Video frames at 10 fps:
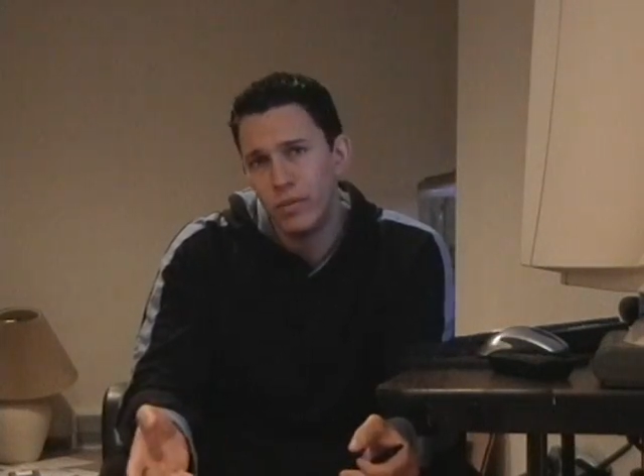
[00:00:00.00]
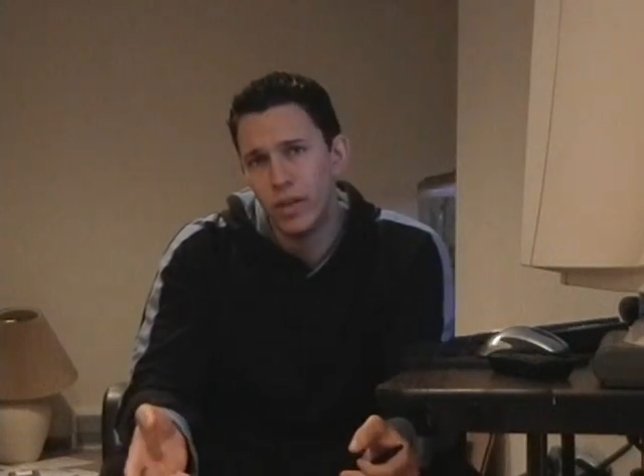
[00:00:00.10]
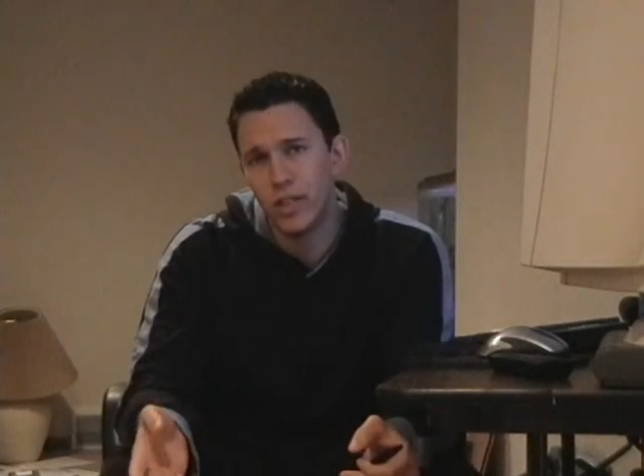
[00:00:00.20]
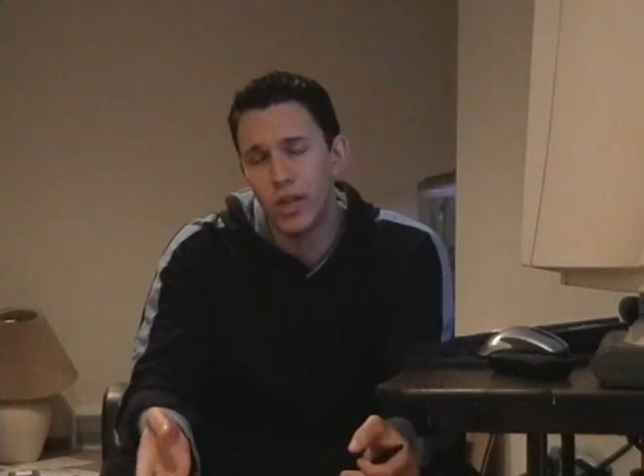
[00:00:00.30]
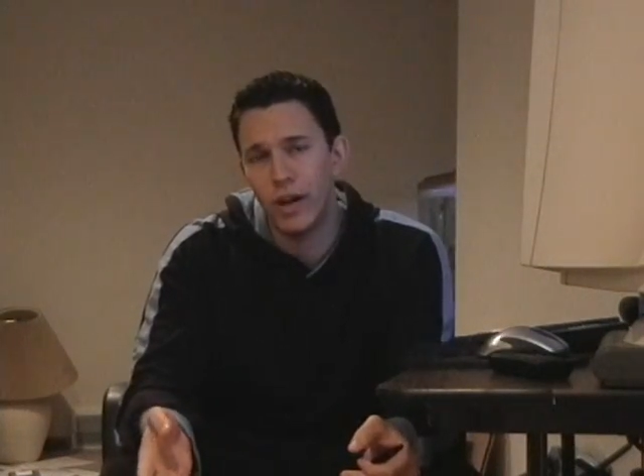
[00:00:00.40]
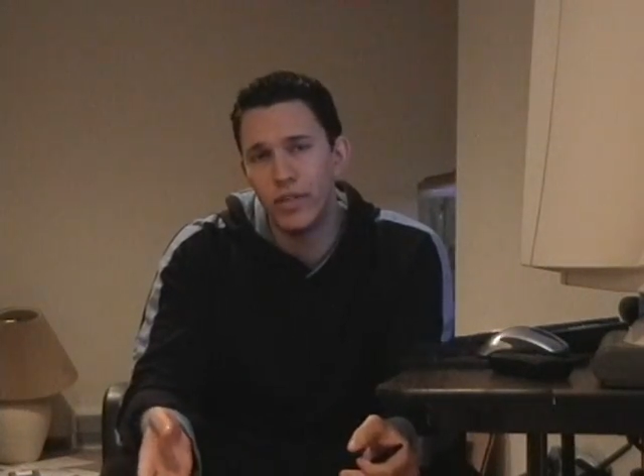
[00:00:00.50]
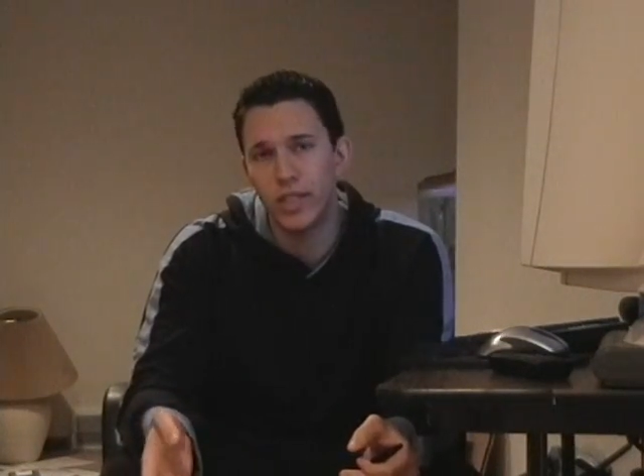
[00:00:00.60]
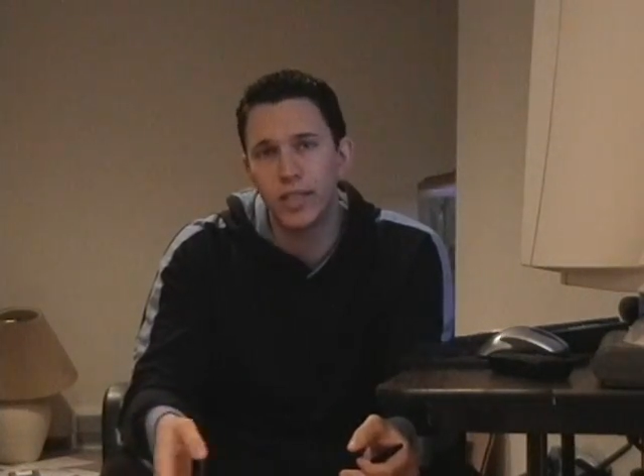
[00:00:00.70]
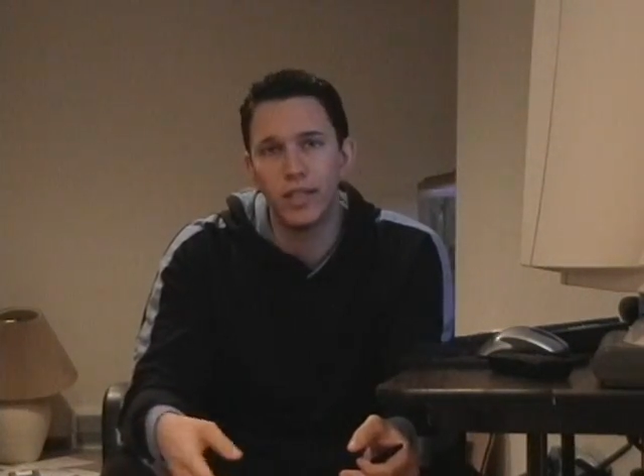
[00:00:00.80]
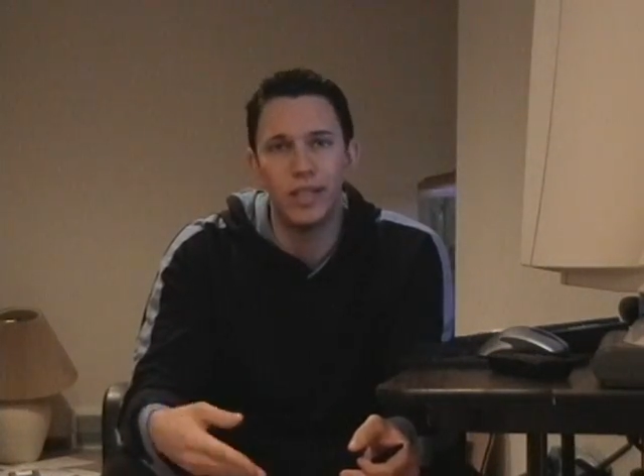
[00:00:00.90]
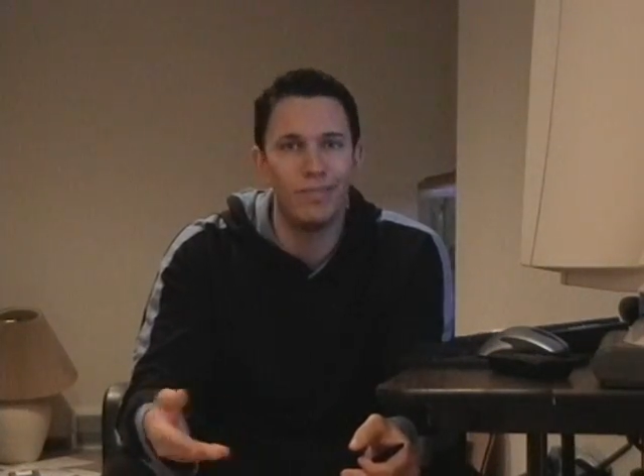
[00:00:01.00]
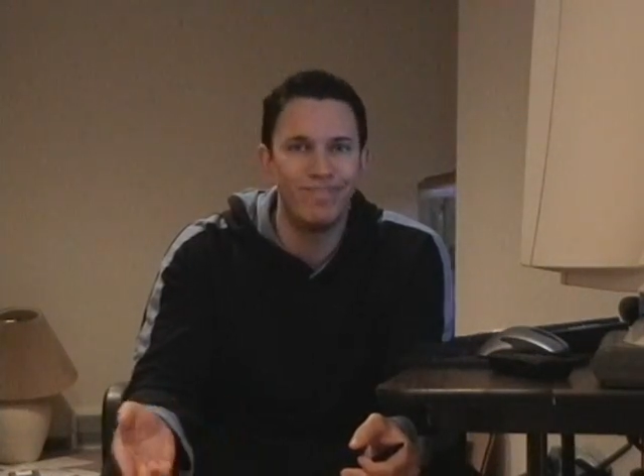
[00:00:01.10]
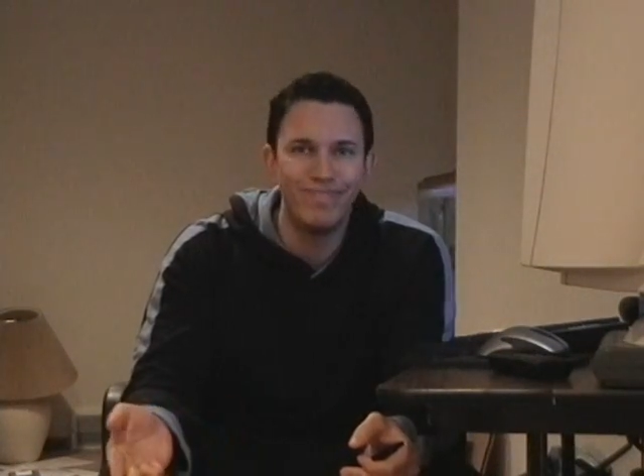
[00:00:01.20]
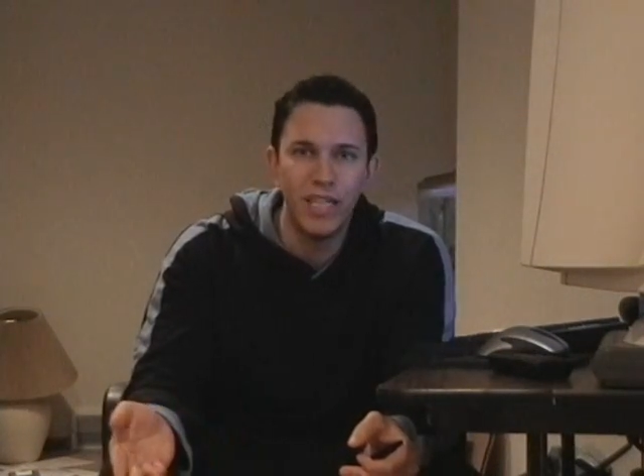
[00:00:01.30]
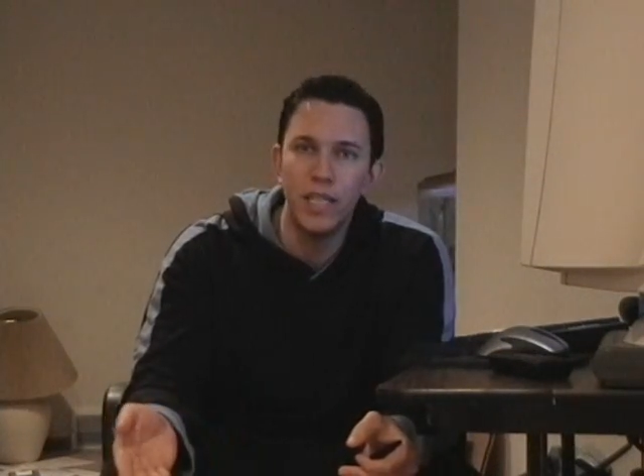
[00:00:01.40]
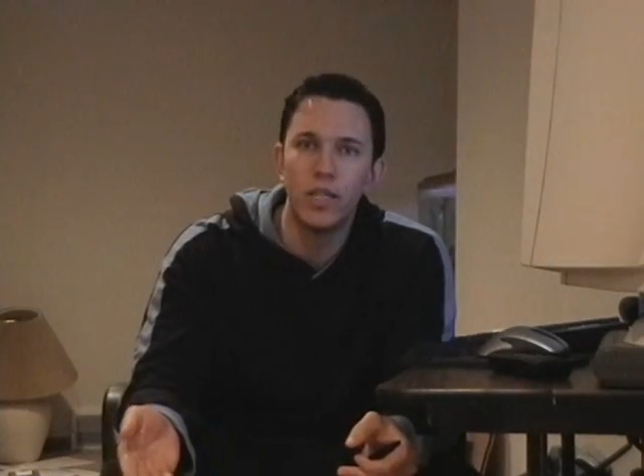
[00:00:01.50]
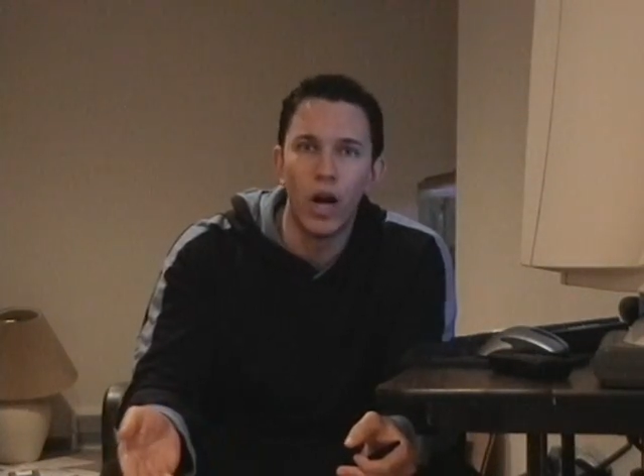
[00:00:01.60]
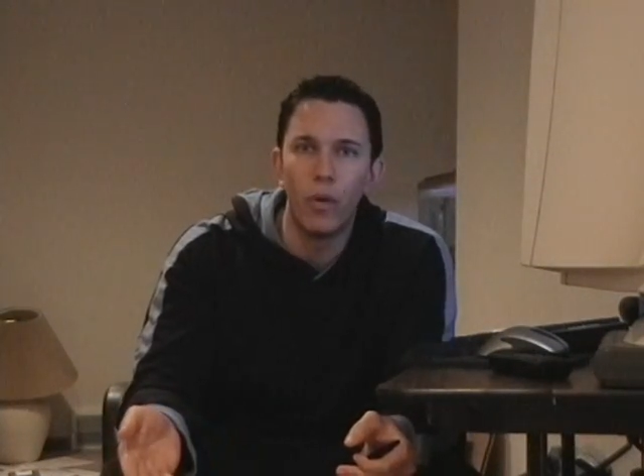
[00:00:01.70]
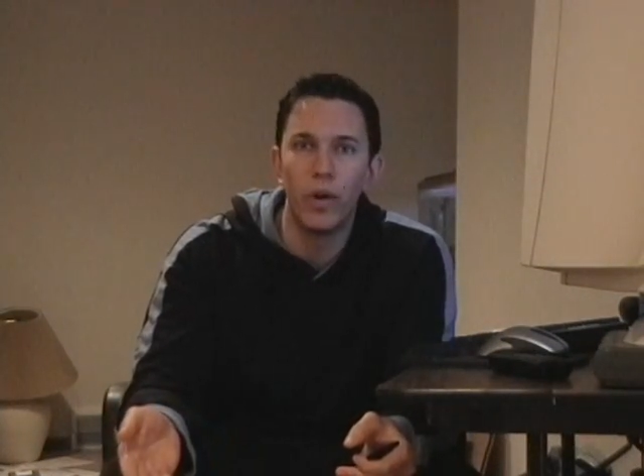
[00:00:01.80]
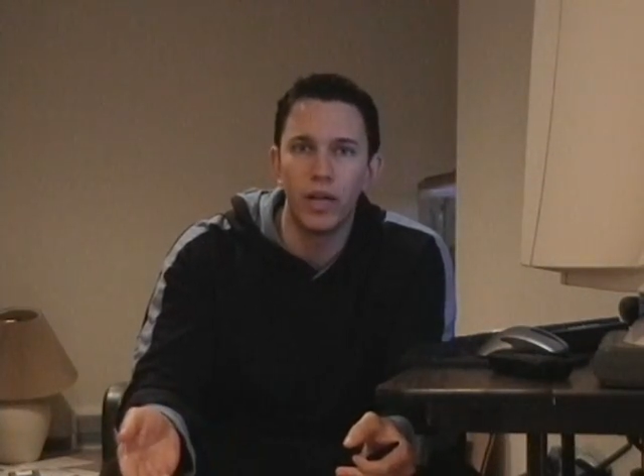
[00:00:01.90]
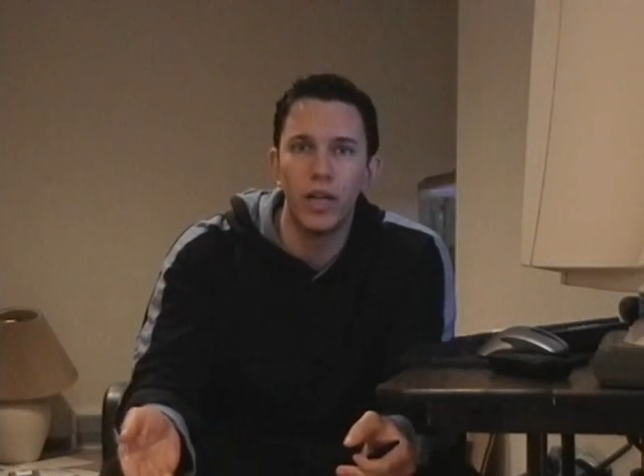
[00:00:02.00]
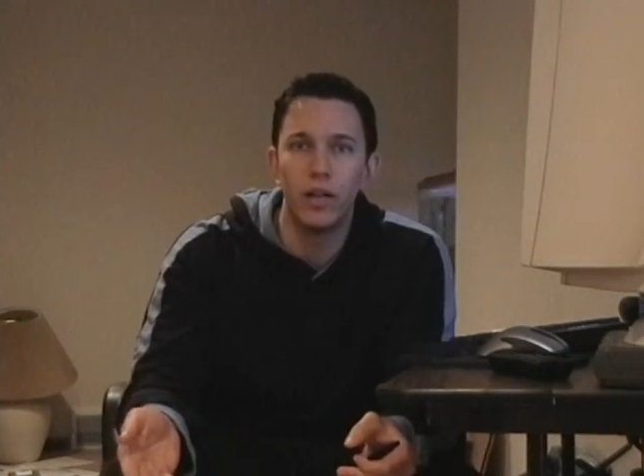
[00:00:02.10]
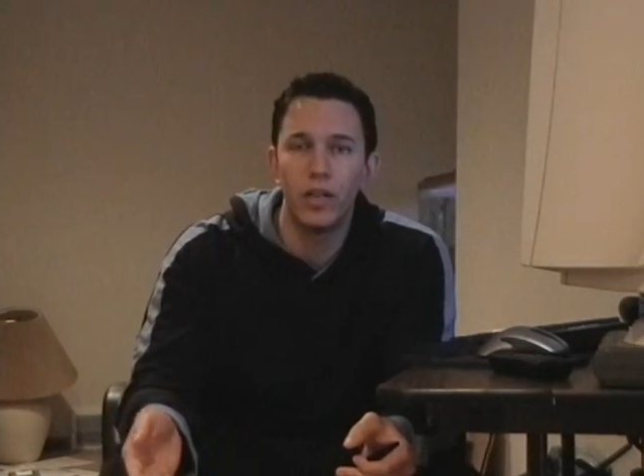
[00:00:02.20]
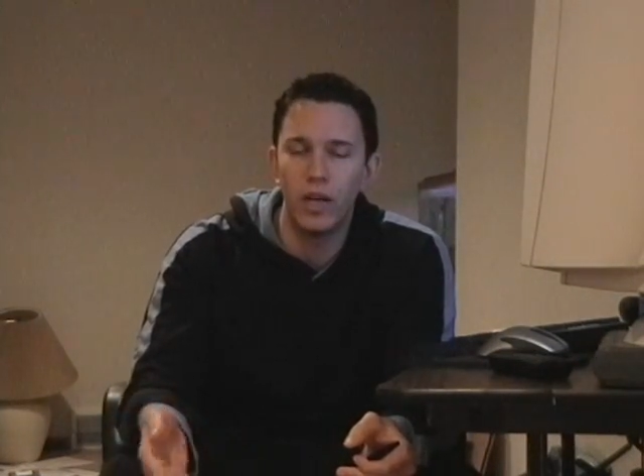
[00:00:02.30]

because obviously he's not want to